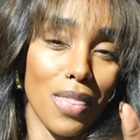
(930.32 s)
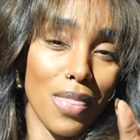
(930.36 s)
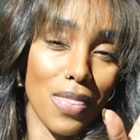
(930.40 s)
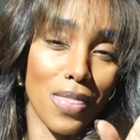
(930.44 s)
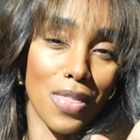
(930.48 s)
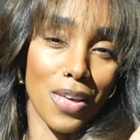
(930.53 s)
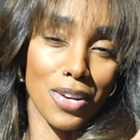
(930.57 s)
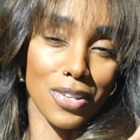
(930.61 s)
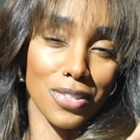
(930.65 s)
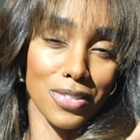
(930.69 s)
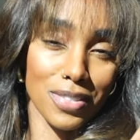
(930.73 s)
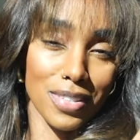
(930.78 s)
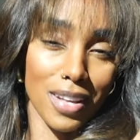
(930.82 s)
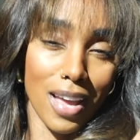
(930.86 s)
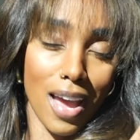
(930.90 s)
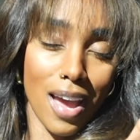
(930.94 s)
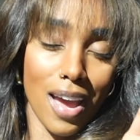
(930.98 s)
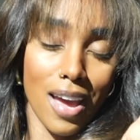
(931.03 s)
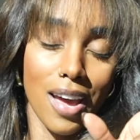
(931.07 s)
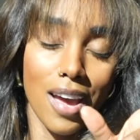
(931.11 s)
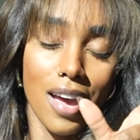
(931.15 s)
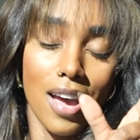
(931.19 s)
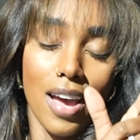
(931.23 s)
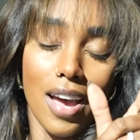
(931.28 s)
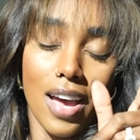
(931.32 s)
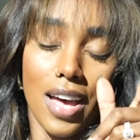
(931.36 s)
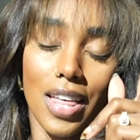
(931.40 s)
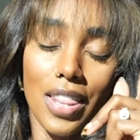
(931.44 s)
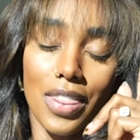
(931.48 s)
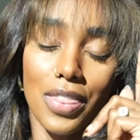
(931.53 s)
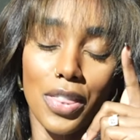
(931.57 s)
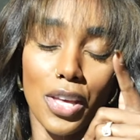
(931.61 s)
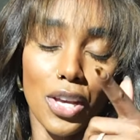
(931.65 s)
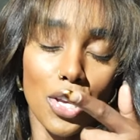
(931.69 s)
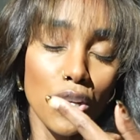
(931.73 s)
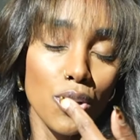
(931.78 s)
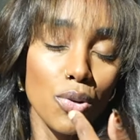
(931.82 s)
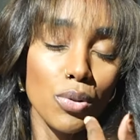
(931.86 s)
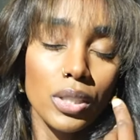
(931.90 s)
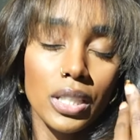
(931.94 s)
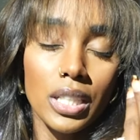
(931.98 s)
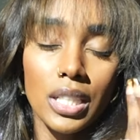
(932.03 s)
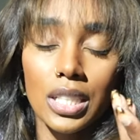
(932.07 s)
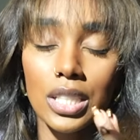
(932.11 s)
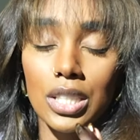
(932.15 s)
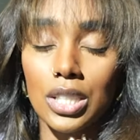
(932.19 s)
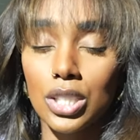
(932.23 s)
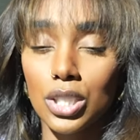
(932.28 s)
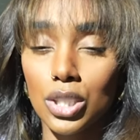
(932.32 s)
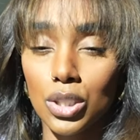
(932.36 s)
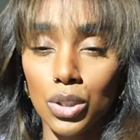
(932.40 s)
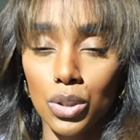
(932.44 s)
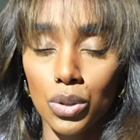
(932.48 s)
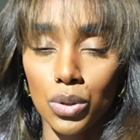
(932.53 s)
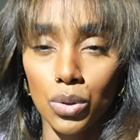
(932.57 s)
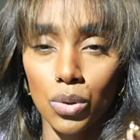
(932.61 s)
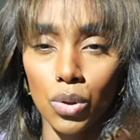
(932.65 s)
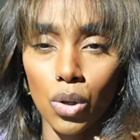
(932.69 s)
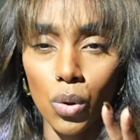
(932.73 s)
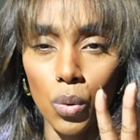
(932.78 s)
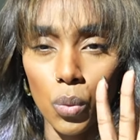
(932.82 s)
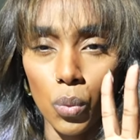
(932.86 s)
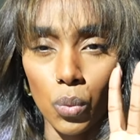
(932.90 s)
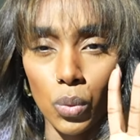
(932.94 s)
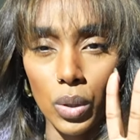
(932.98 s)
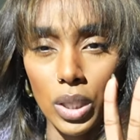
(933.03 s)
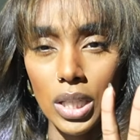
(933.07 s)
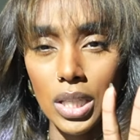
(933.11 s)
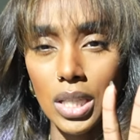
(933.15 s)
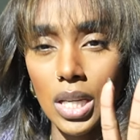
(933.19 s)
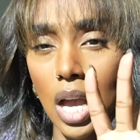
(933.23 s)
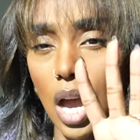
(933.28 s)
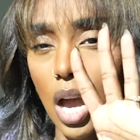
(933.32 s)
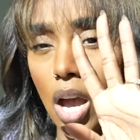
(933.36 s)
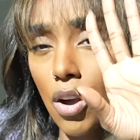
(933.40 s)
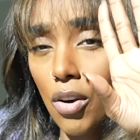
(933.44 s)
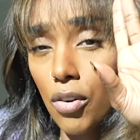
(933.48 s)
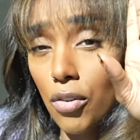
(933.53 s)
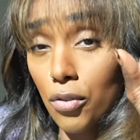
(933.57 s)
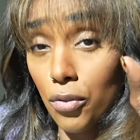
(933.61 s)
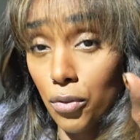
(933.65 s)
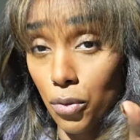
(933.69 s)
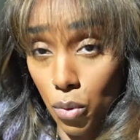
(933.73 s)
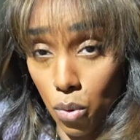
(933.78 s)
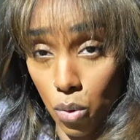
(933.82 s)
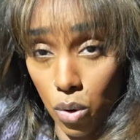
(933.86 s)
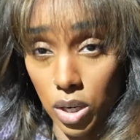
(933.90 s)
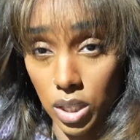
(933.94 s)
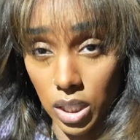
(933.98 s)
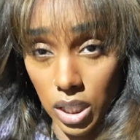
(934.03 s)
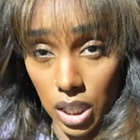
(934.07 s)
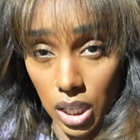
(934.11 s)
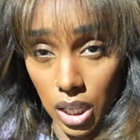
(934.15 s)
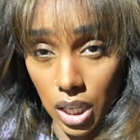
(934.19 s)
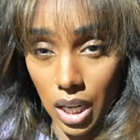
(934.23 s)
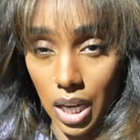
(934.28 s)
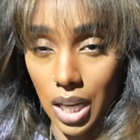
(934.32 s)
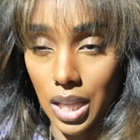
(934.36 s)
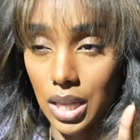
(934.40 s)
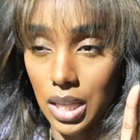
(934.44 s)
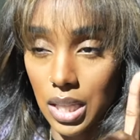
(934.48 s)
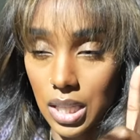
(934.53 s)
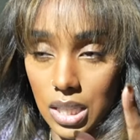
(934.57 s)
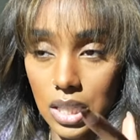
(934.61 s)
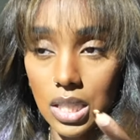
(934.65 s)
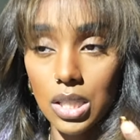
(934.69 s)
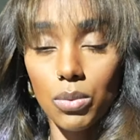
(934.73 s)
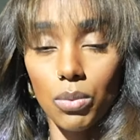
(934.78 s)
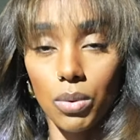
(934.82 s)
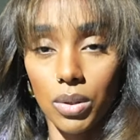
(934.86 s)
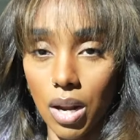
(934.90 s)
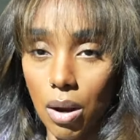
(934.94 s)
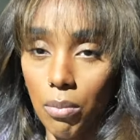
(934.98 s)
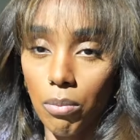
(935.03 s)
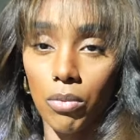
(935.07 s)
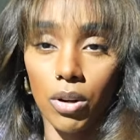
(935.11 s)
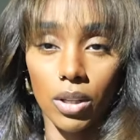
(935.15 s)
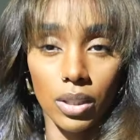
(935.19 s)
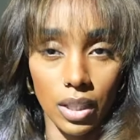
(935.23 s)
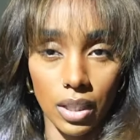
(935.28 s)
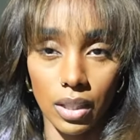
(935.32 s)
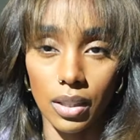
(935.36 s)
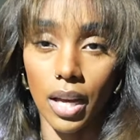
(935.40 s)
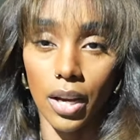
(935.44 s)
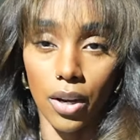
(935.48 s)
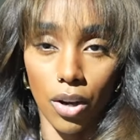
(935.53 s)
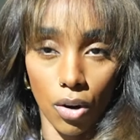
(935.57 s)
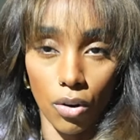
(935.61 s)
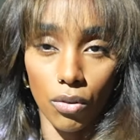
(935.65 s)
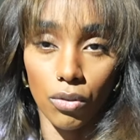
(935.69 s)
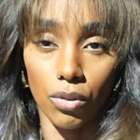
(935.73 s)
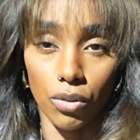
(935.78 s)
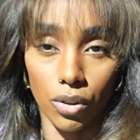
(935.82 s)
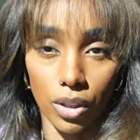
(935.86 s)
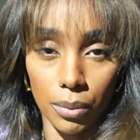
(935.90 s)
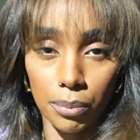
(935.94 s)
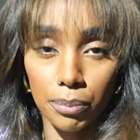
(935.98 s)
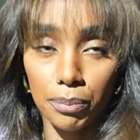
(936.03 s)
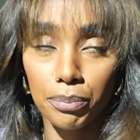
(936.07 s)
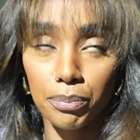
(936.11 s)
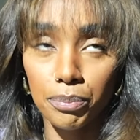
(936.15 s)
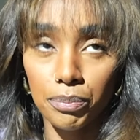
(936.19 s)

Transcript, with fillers: There's that. Then you lead into week forty. And this is when I'm really like over it.